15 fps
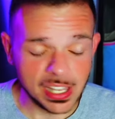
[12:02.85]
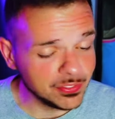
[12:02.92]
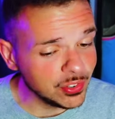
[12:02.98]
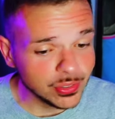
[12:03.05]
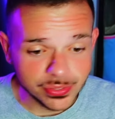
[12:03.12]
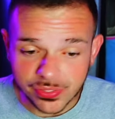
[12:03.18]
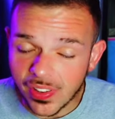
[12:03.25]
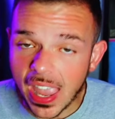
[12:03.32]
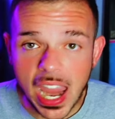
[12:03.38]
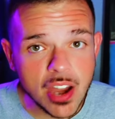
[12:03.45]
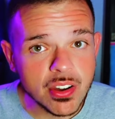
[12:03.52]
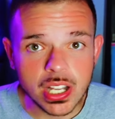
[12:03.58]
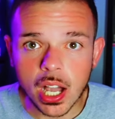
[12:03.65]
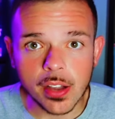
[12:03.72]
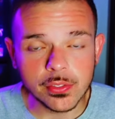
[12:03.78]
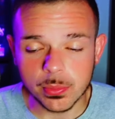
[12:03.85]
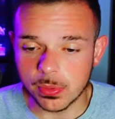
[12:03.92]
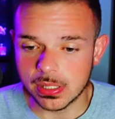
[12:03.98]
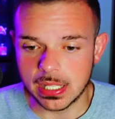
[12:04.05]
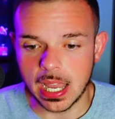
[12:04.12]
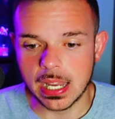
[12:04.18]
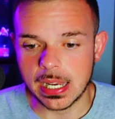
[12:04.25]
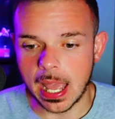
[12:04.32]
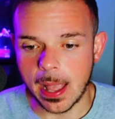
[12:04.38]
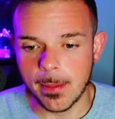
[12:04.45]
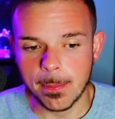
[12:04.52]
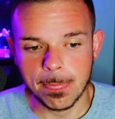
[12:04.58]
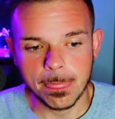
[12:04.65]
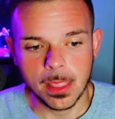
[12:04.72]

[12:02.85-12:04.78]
I feel very comfortable saying that.